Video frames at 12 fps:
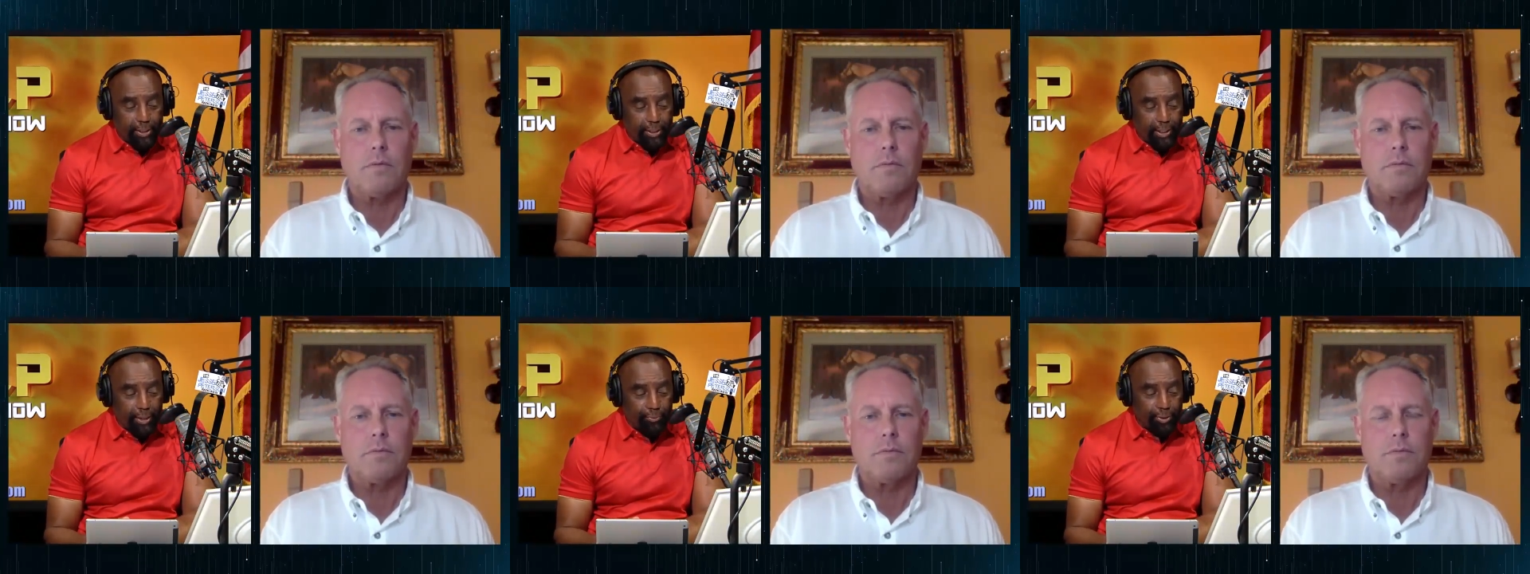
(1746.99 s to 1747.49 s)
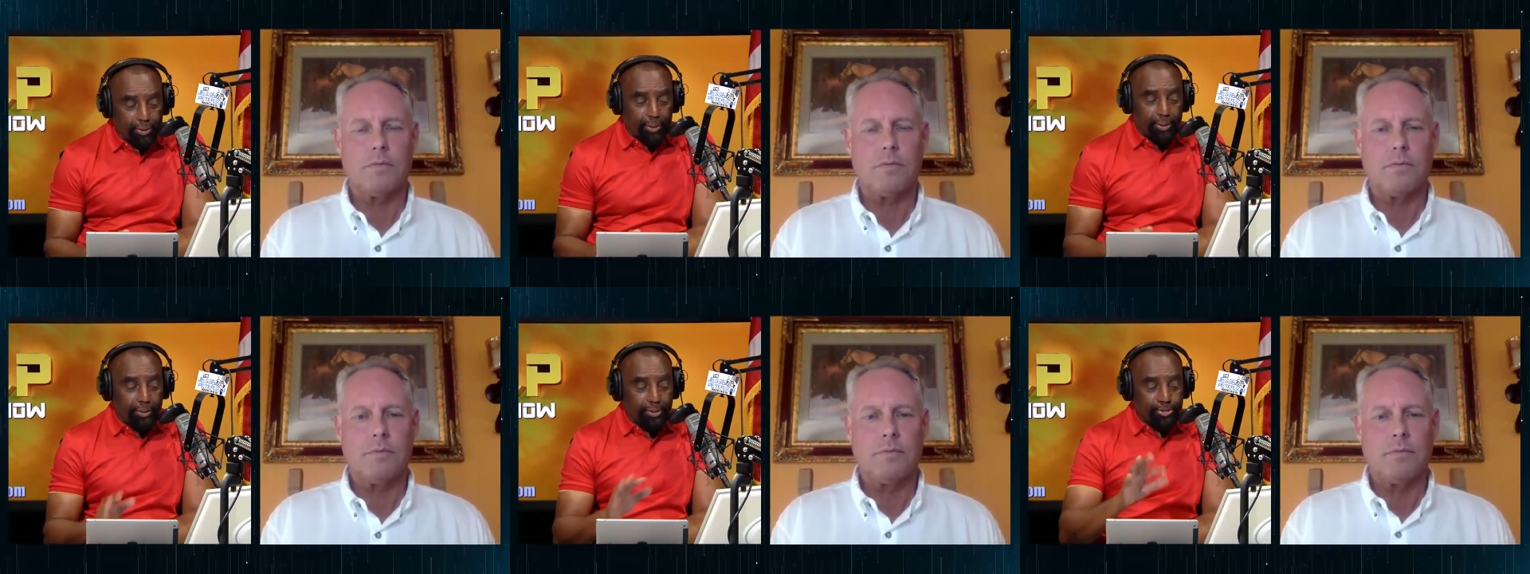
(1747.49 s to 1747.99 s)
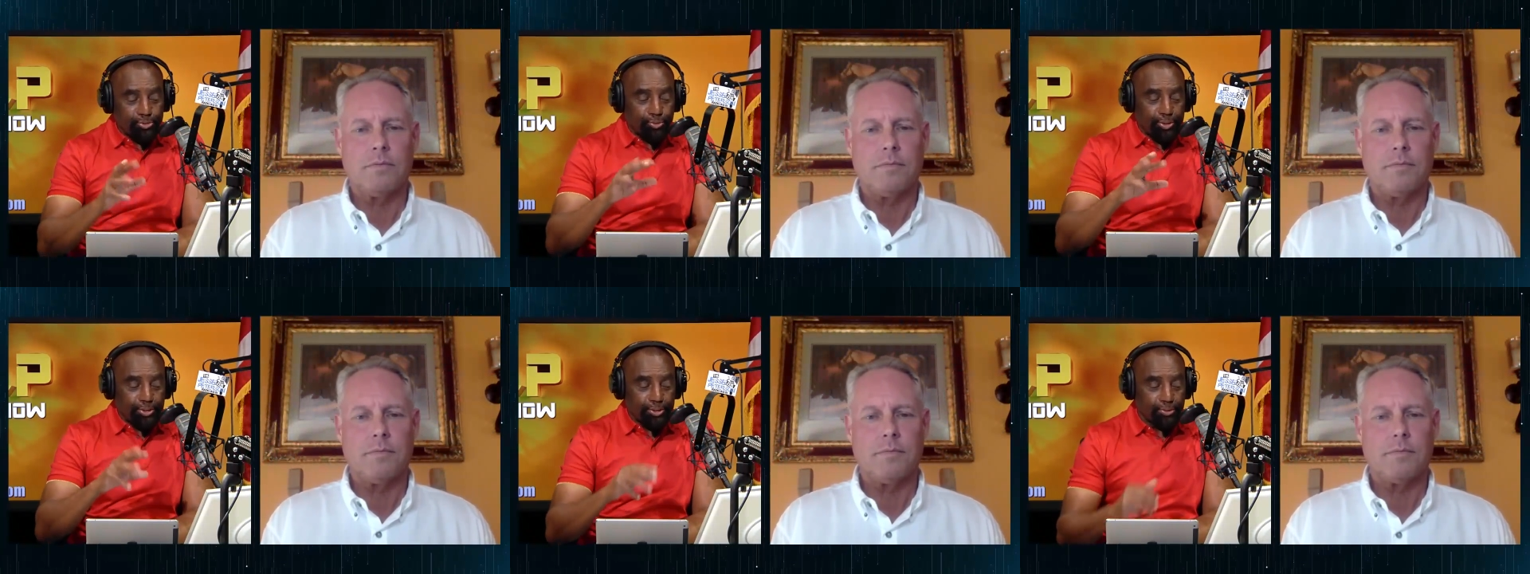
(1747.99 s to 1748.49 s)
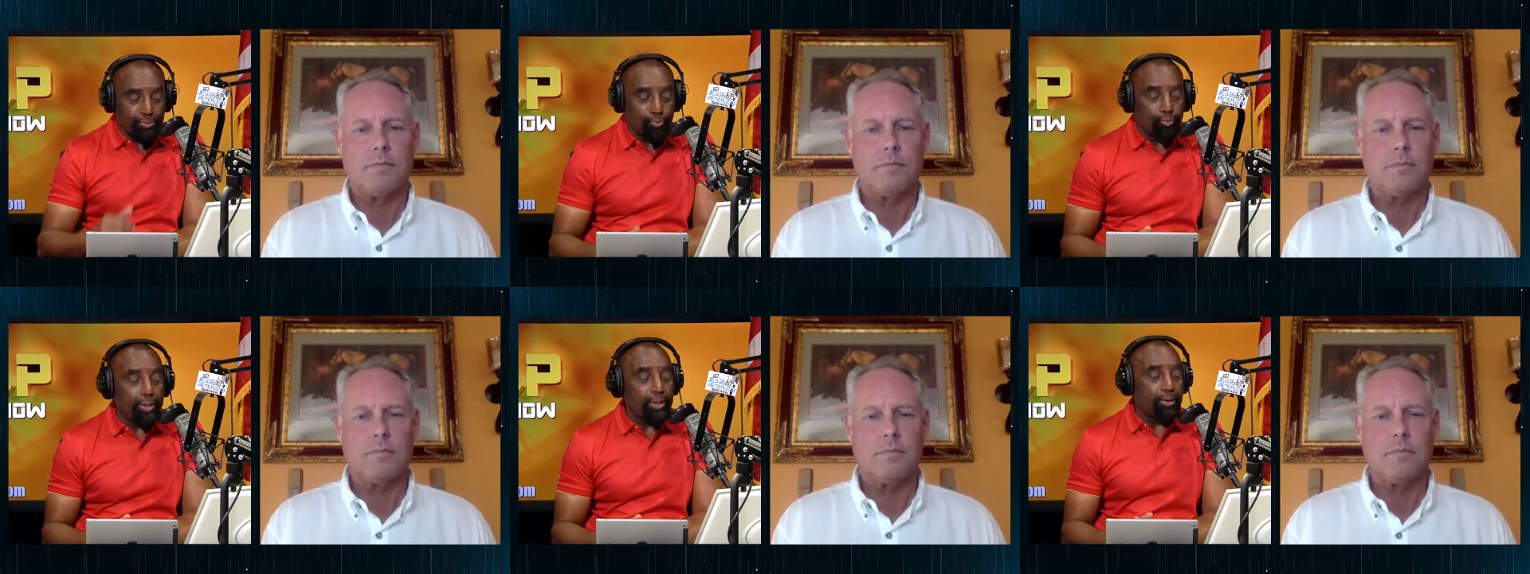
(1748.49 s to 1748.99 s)
Speaker 1: and then I want to at least squeeze in
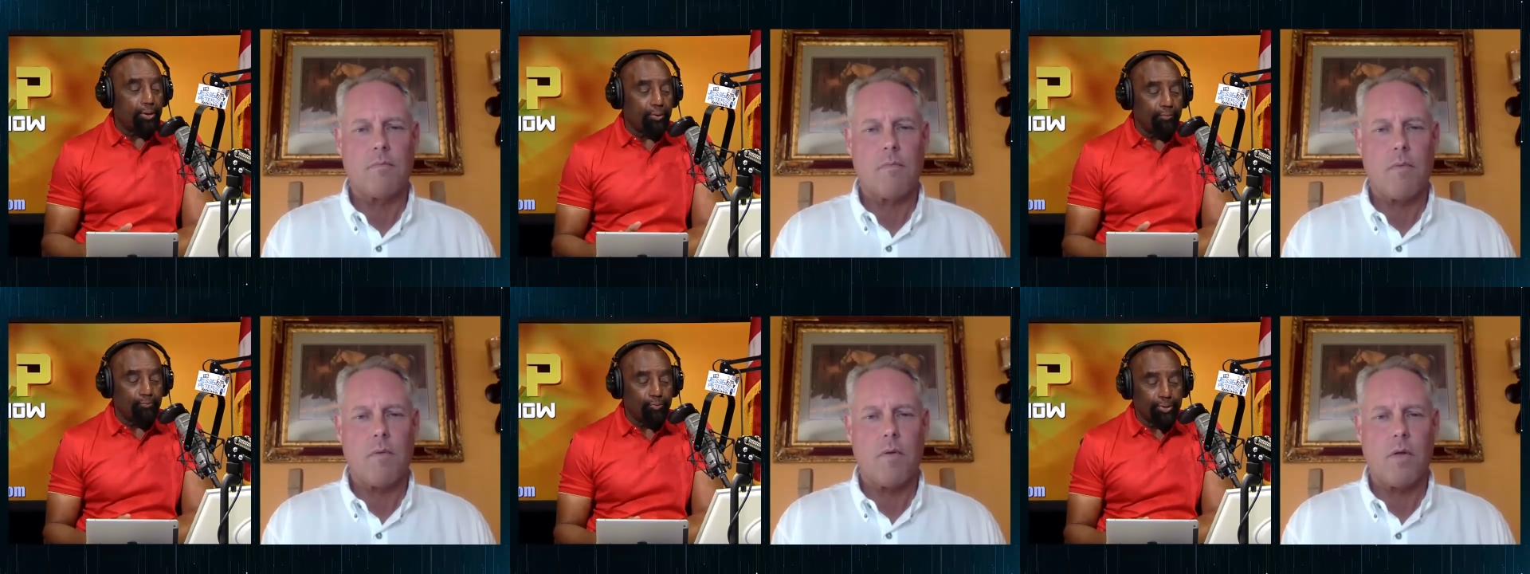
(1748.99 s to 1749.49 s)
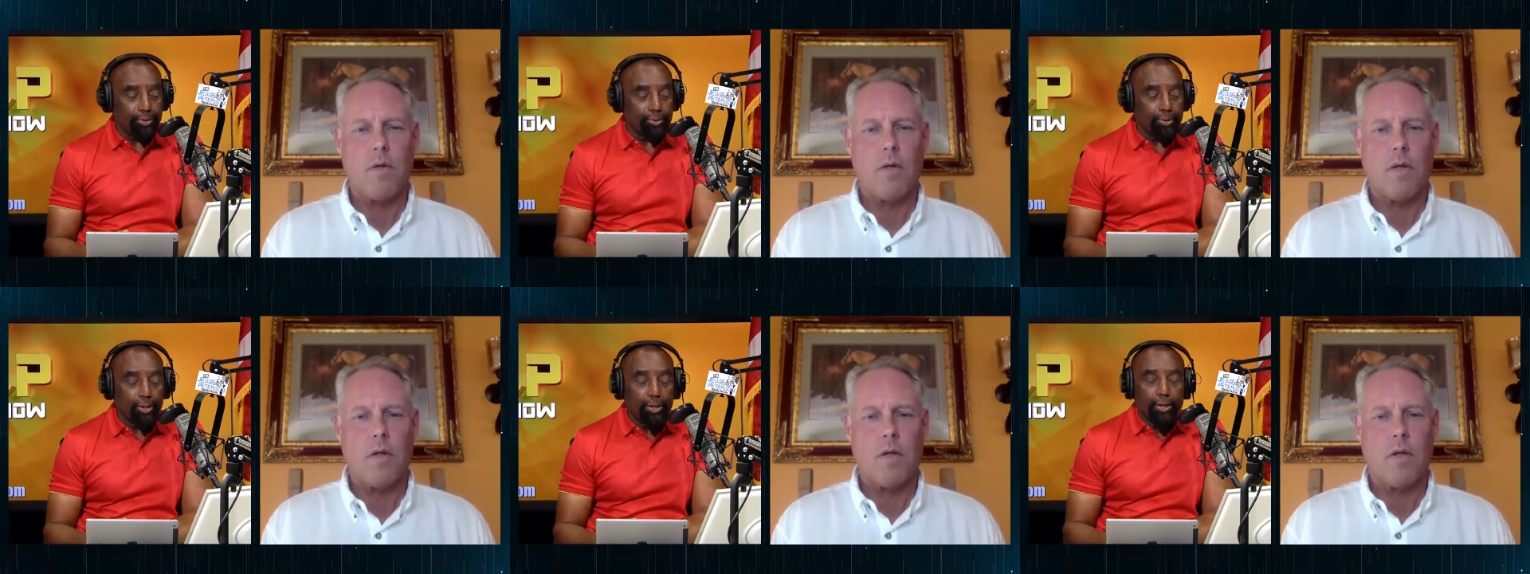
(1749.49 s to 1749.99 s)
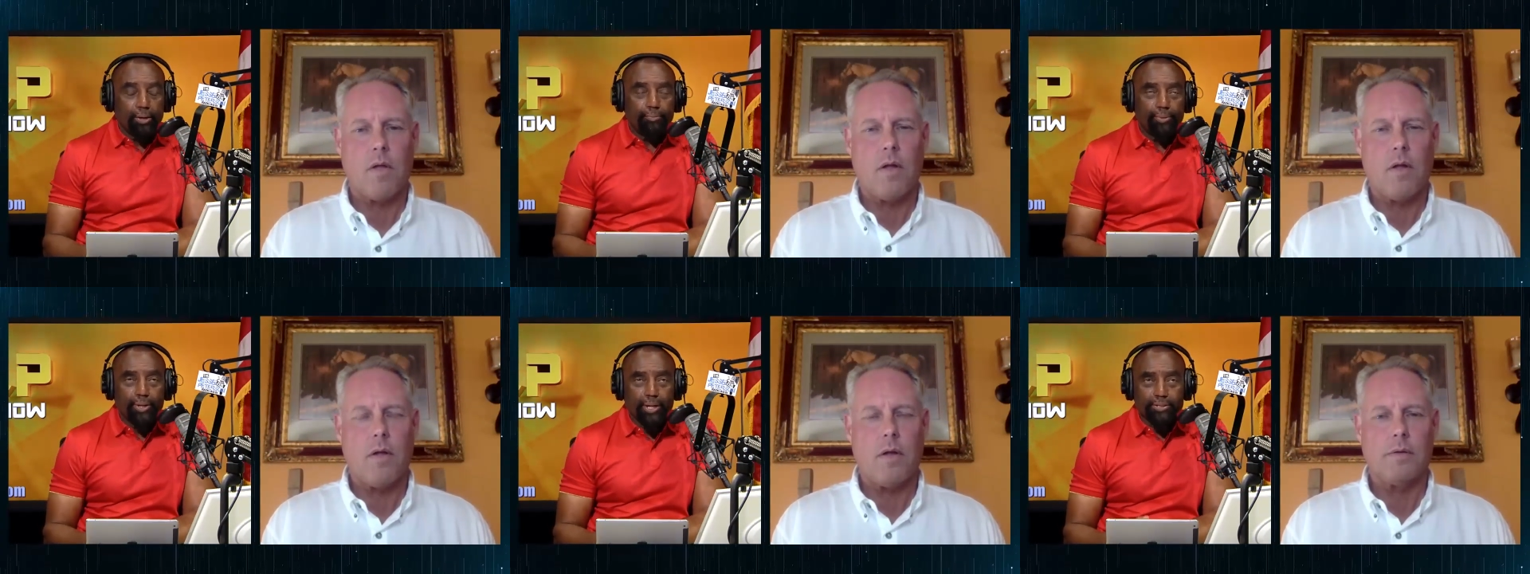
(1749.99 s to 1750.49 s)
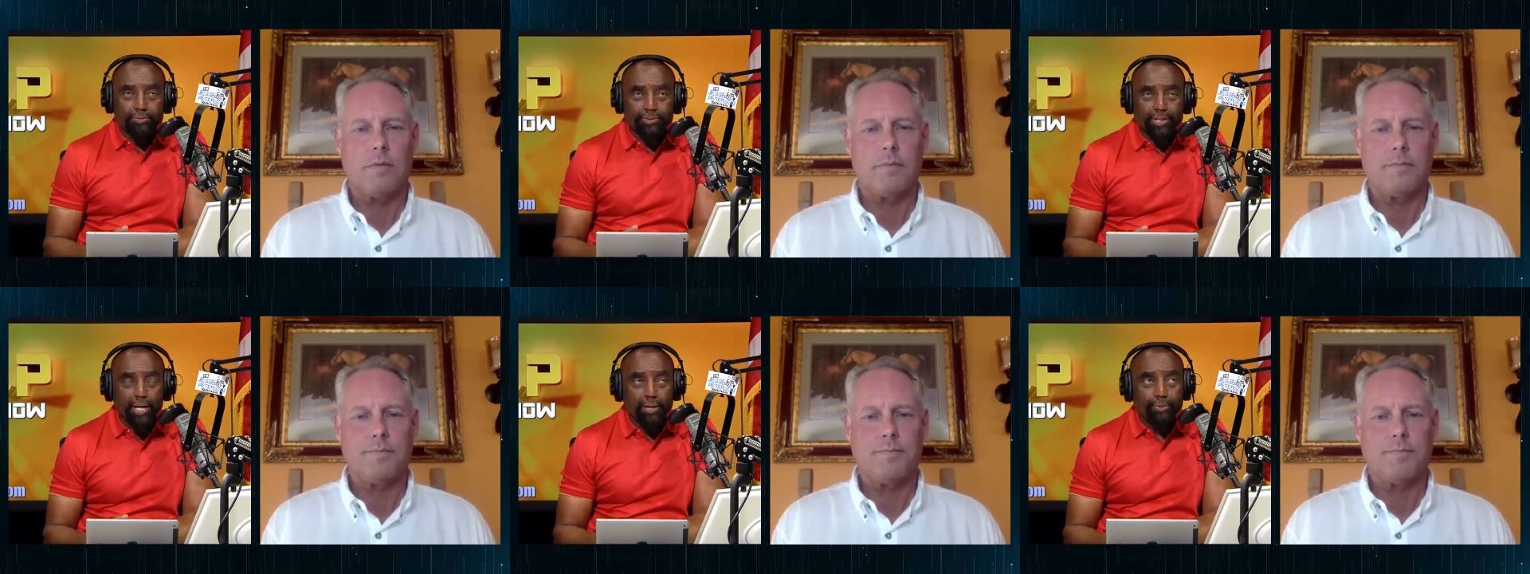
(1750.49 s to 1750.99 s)
one call for you because
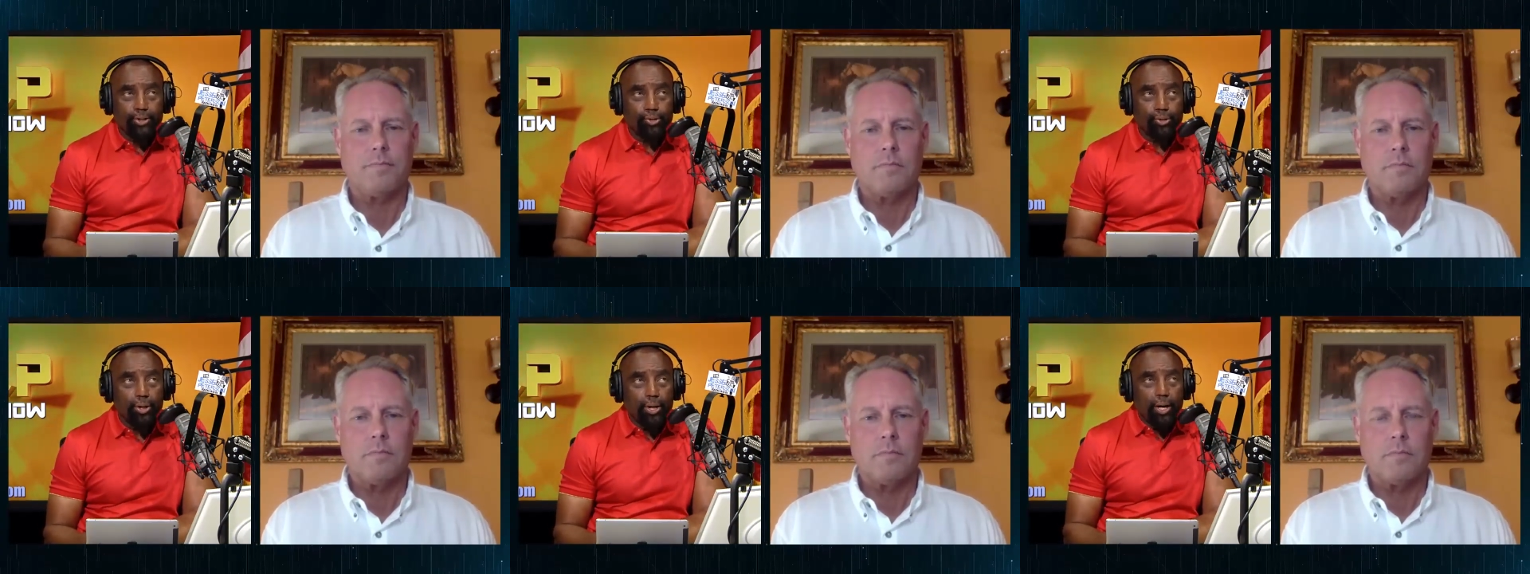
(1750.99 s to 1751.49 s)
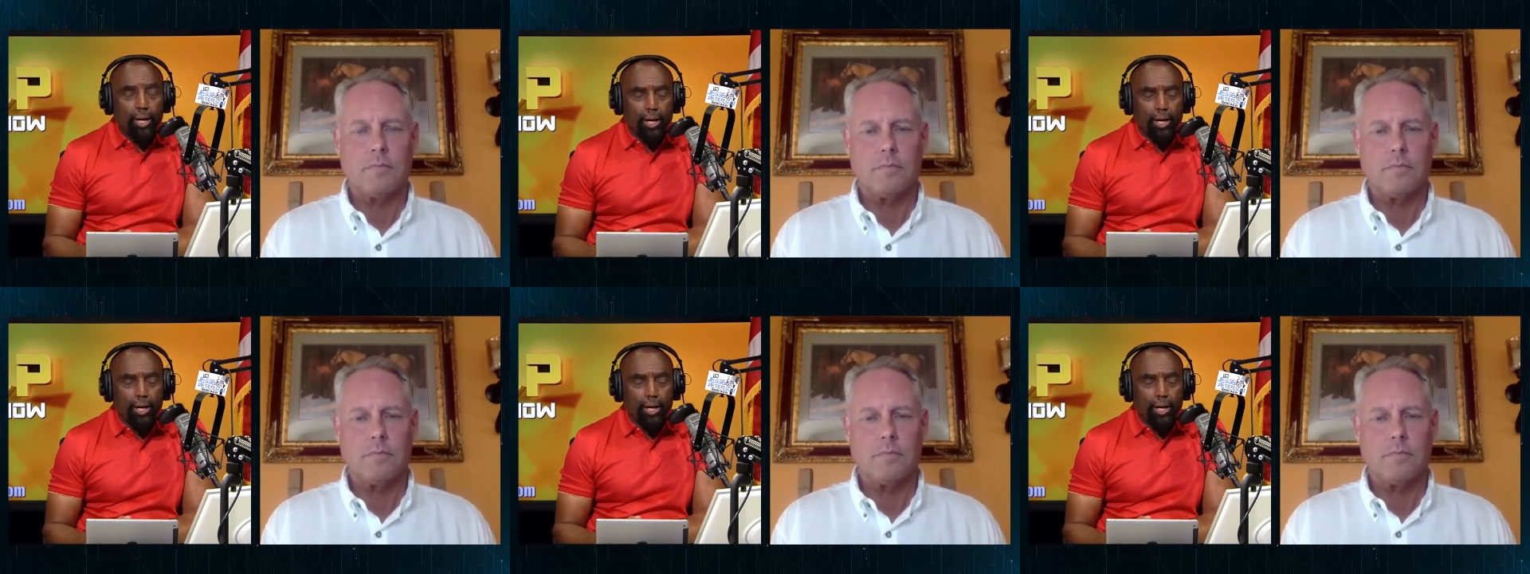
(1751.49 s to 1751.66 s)
of time here.